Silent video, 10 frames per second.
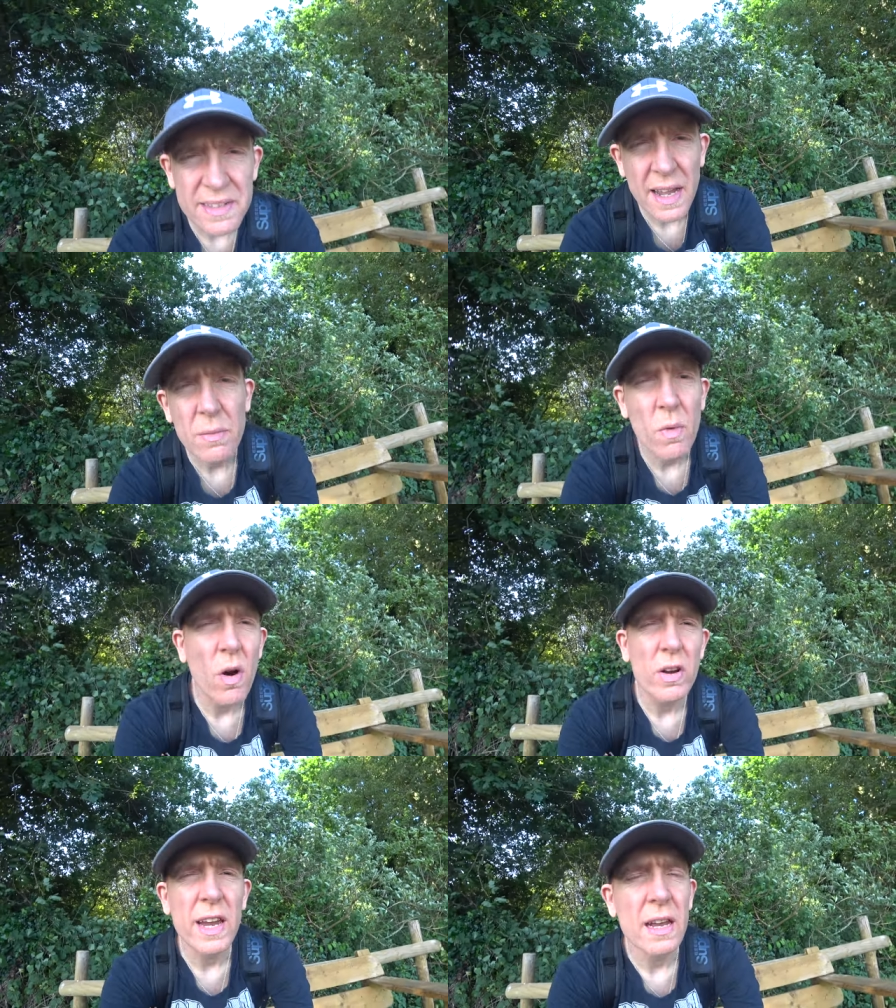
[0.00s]
intend
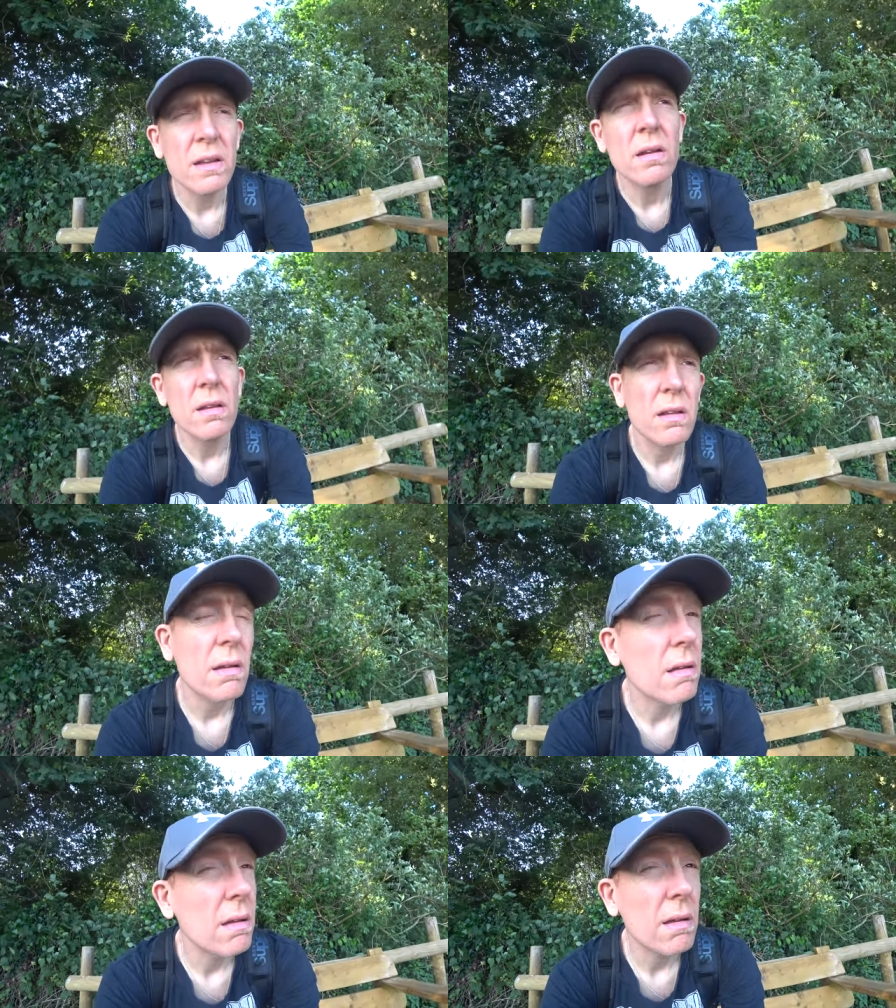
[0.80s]
walking
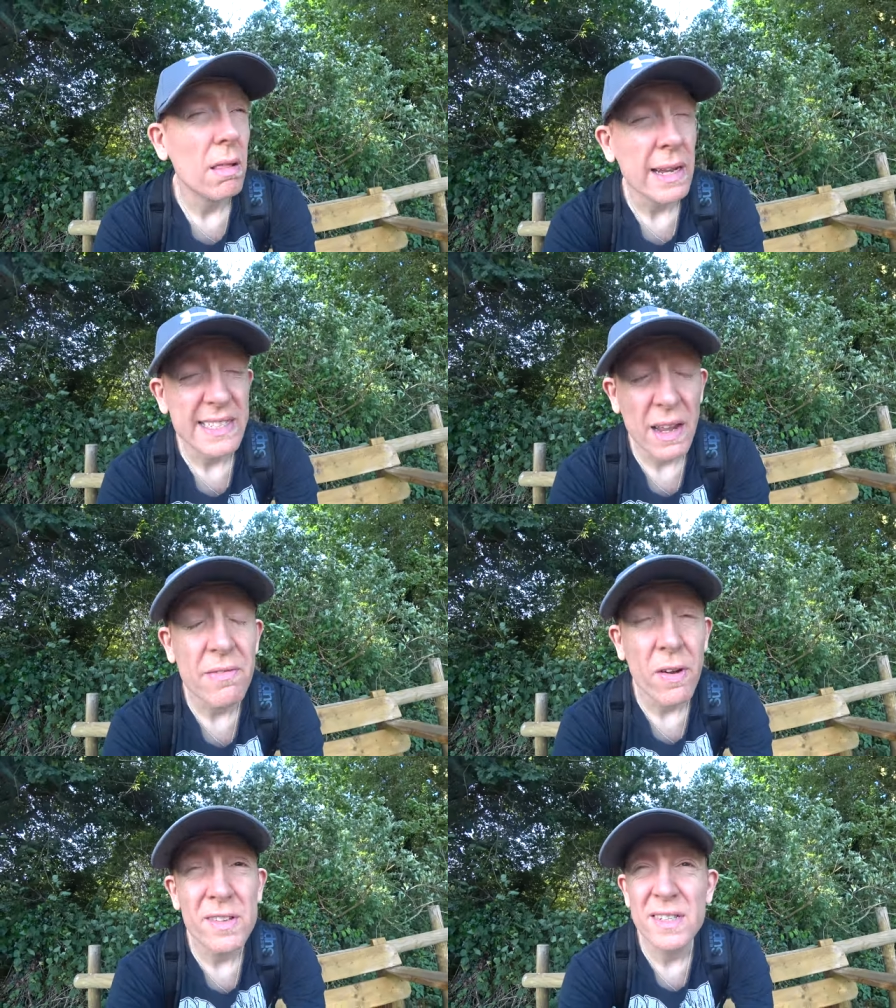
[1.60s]
like
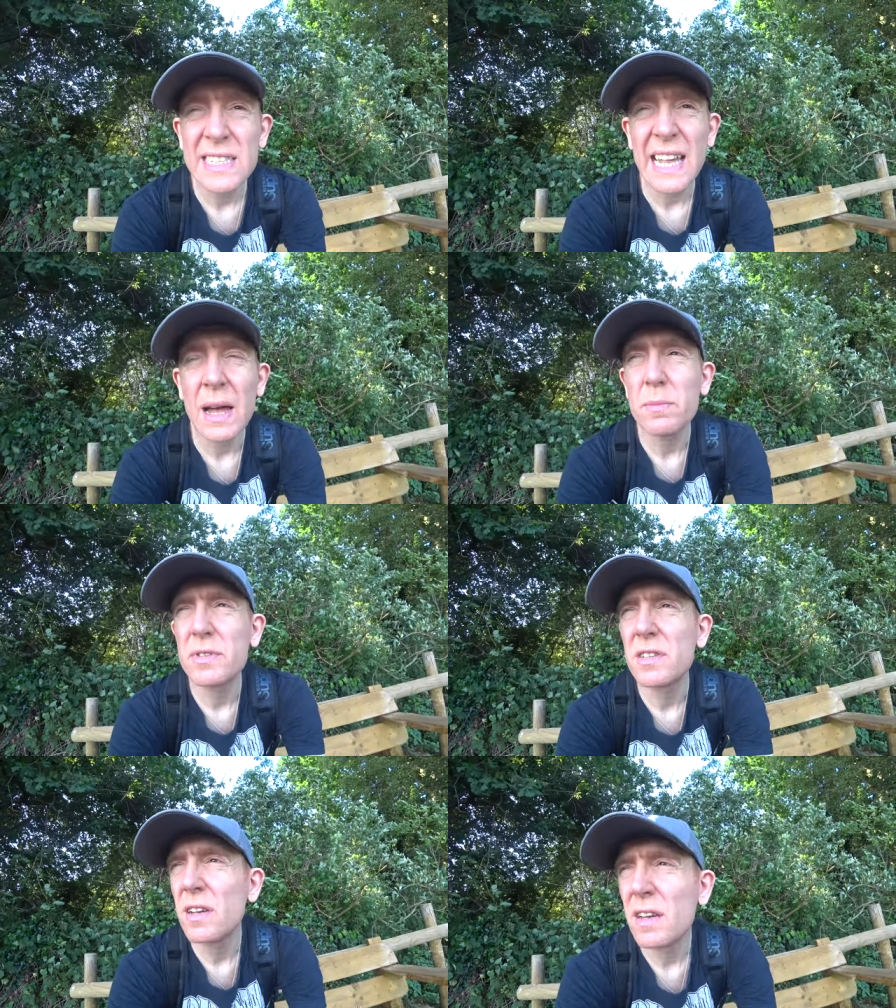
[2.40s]
10,000
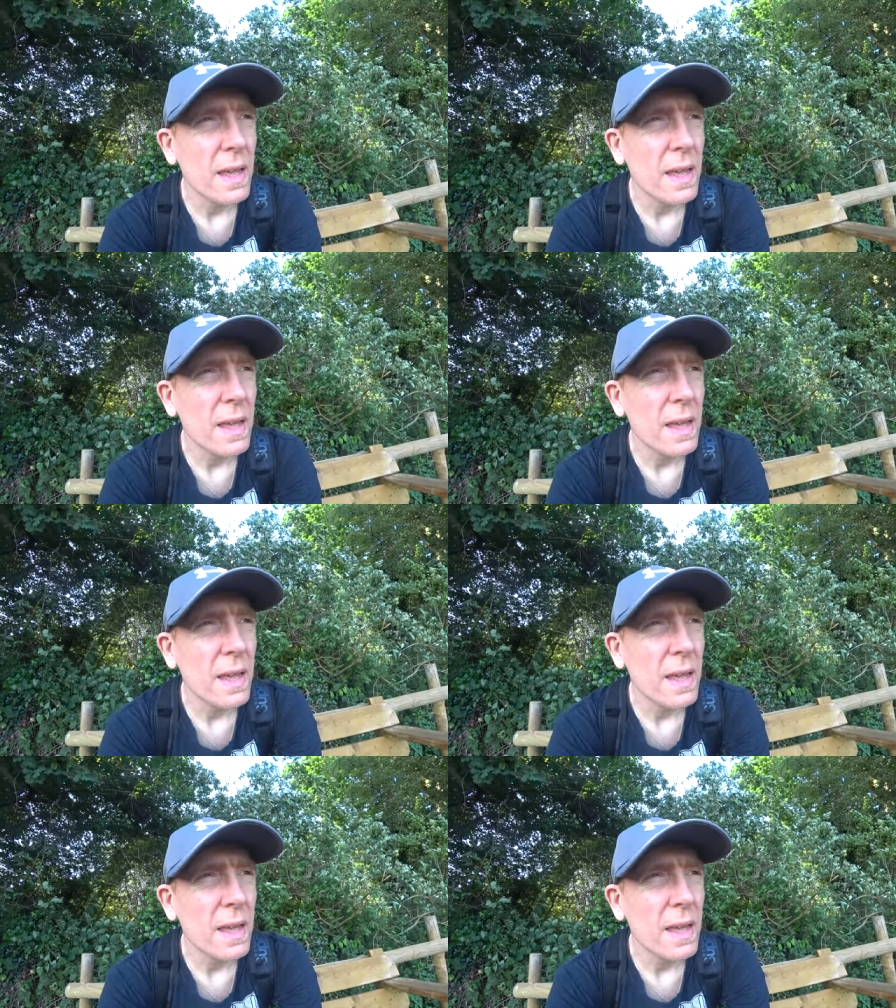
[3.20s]
steps,